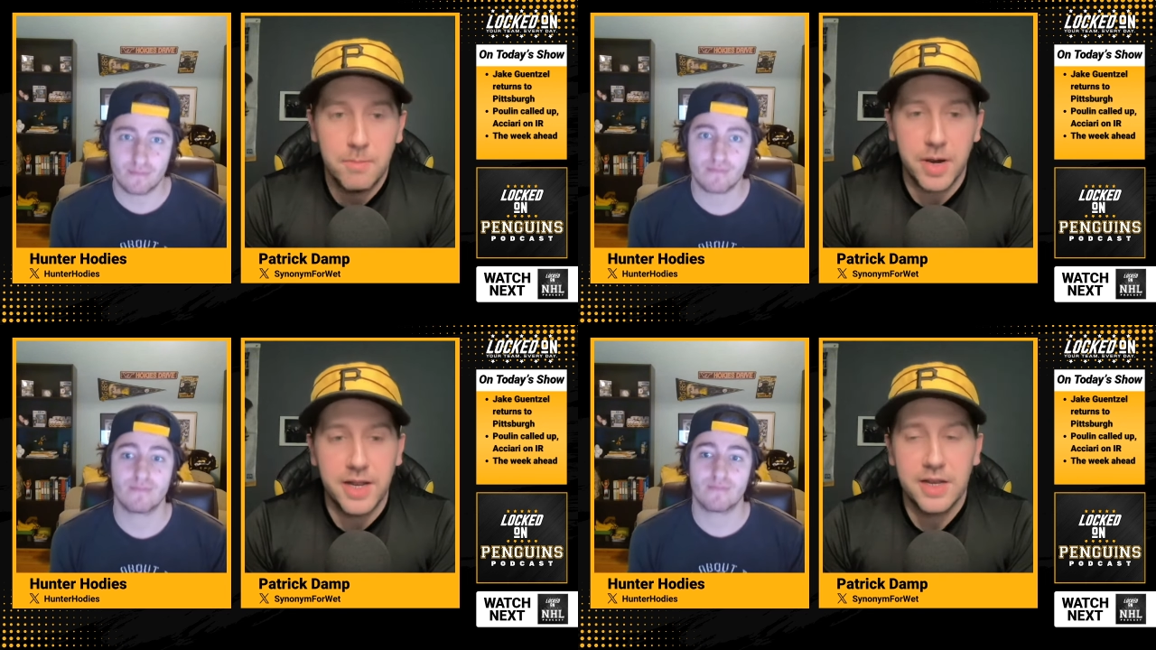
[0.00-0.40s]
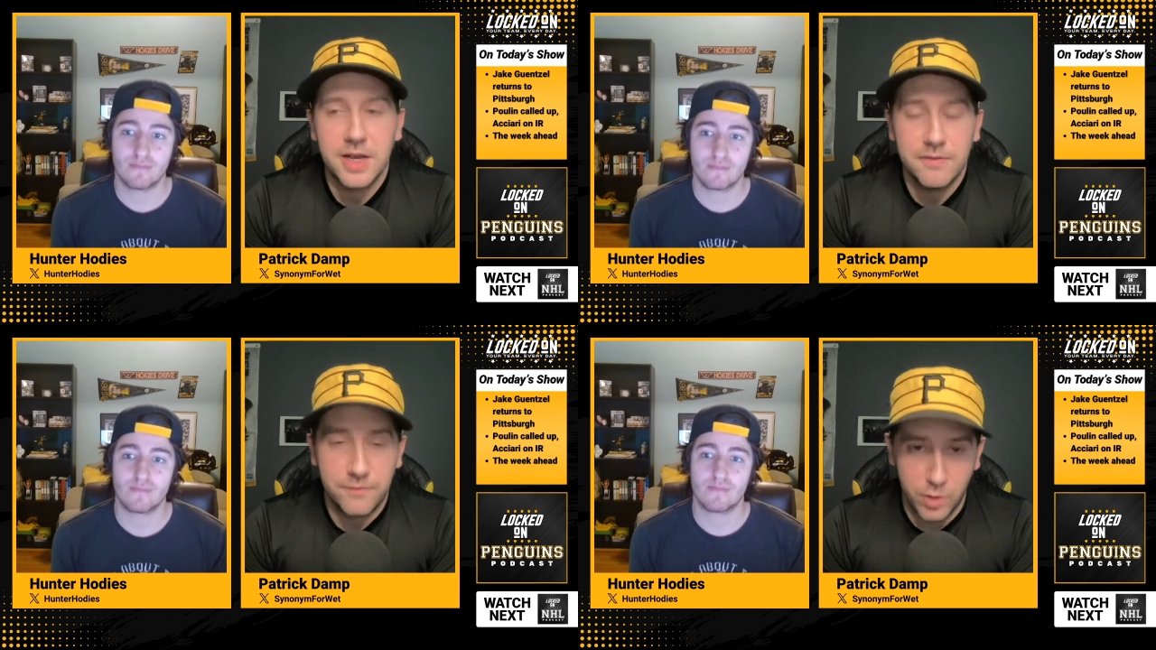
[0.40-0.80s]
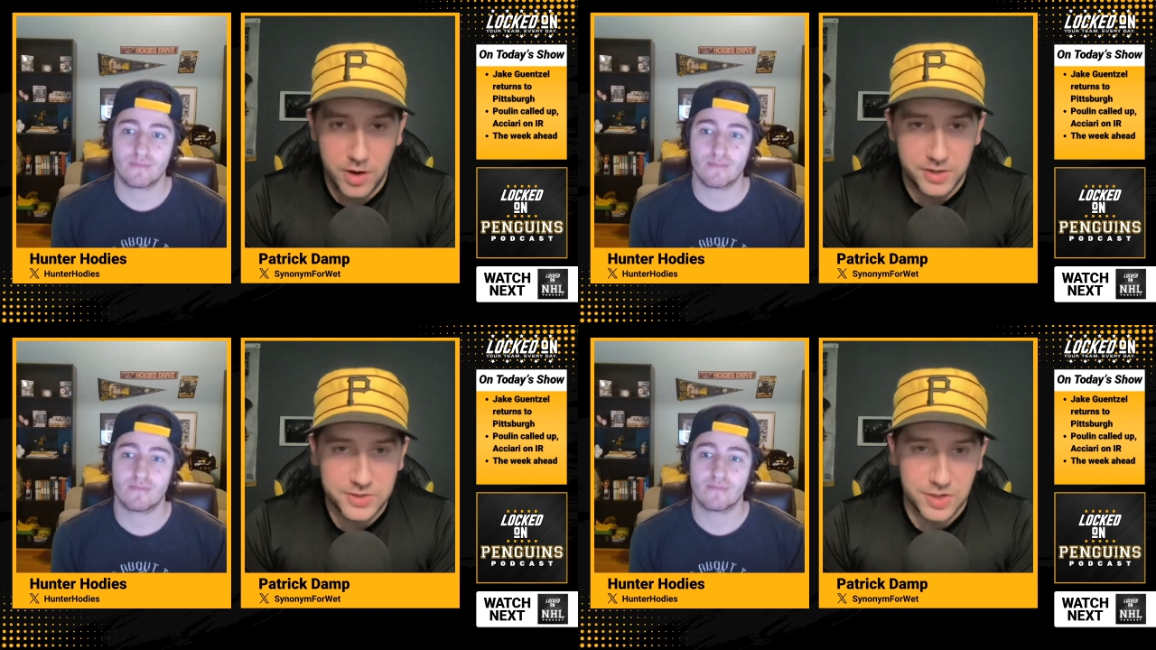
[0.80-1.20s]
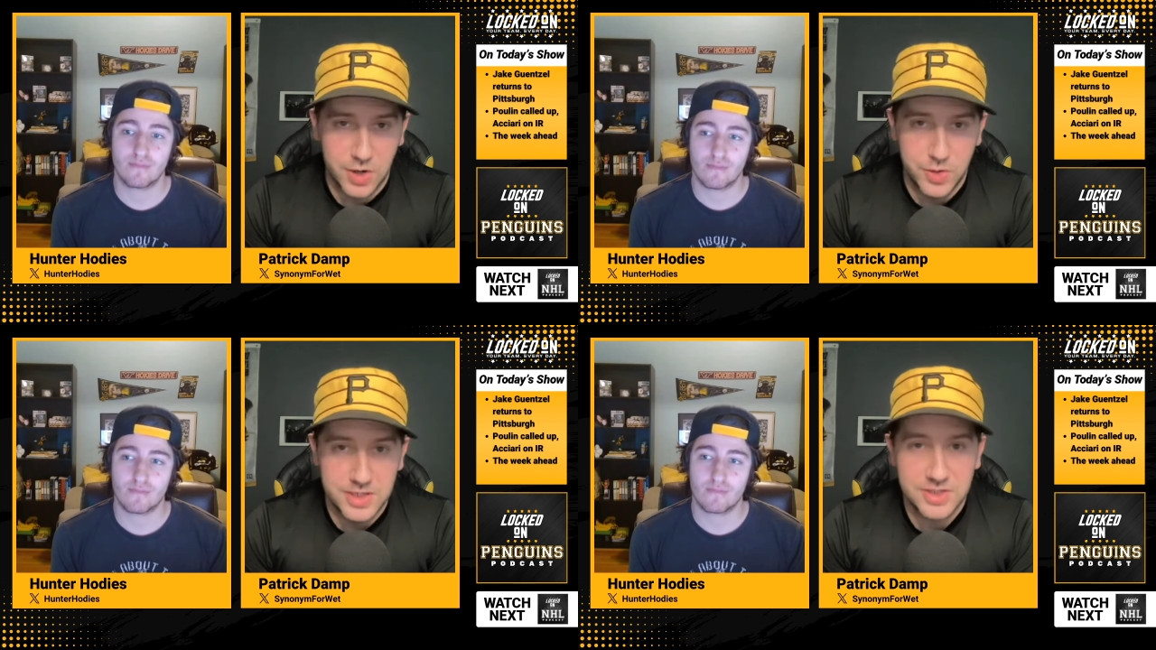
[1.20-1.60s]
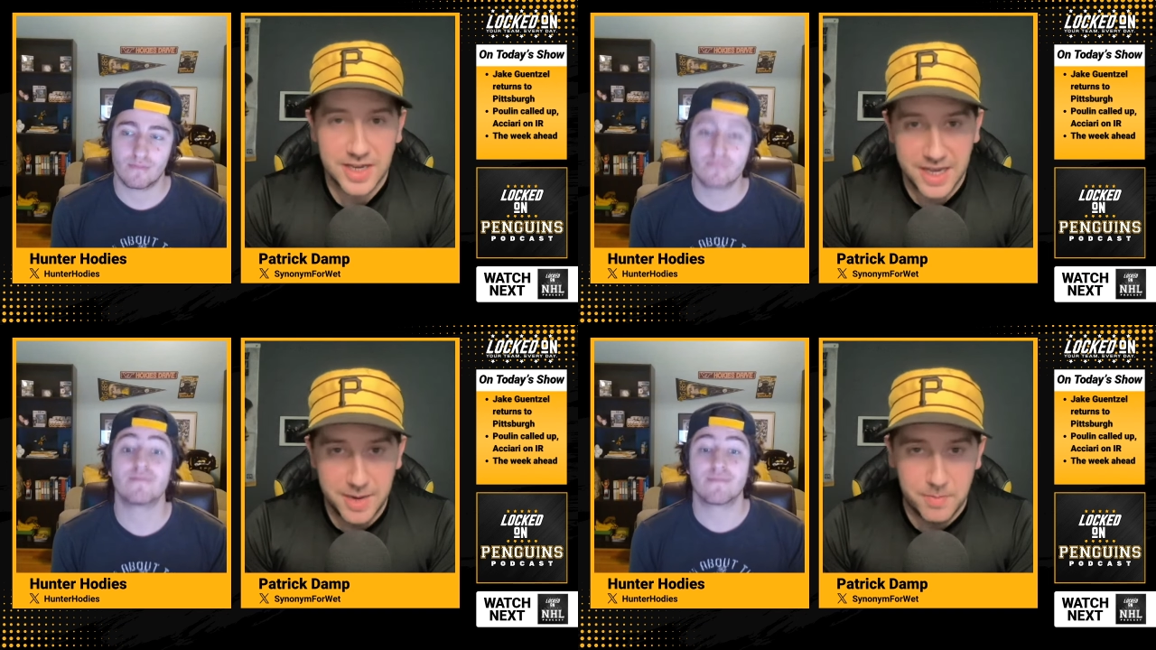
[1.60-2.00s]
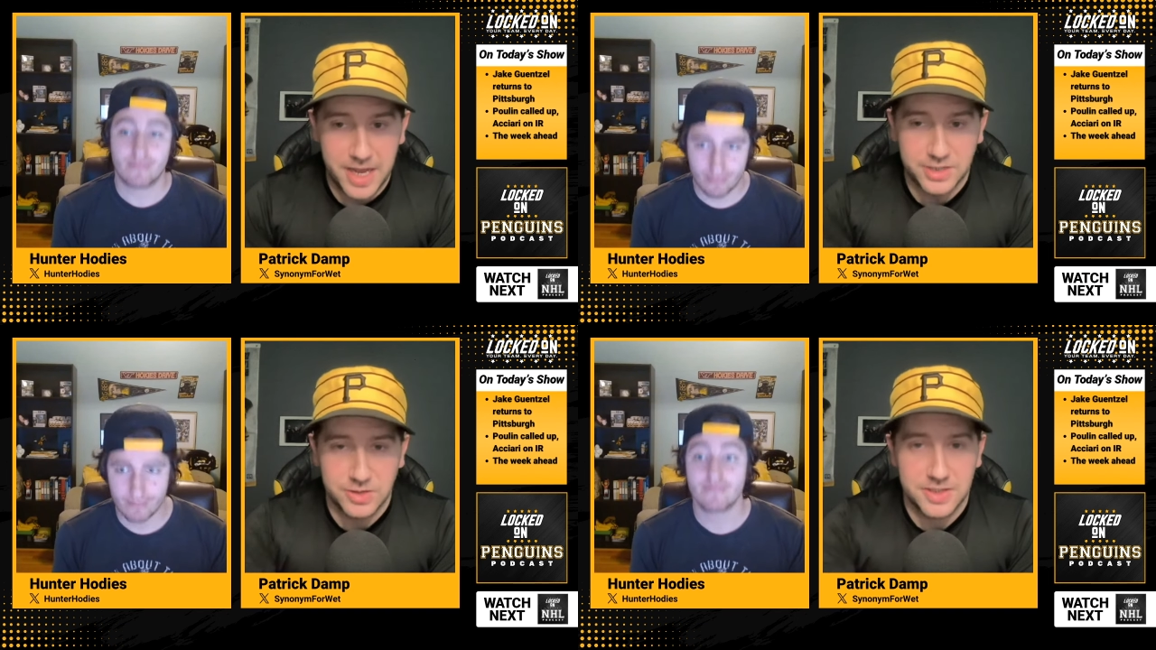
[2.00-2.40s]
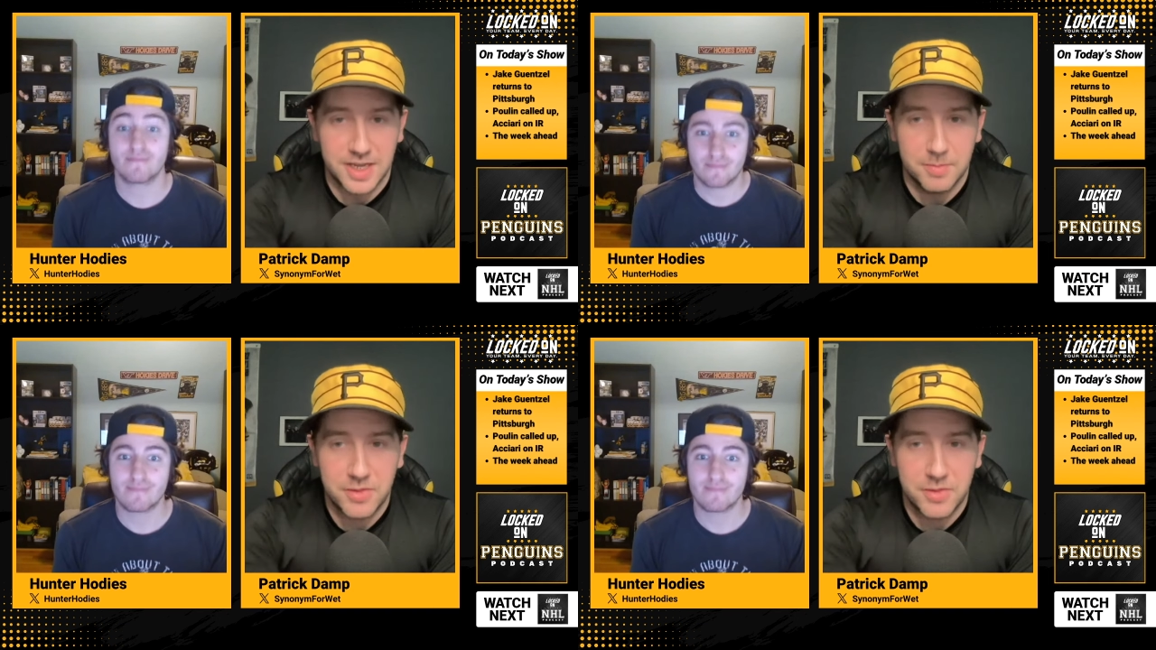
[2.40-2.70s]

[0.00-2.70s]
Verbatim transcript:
Speaker 1: But for Hunter Hodes, I am Patrick Damp.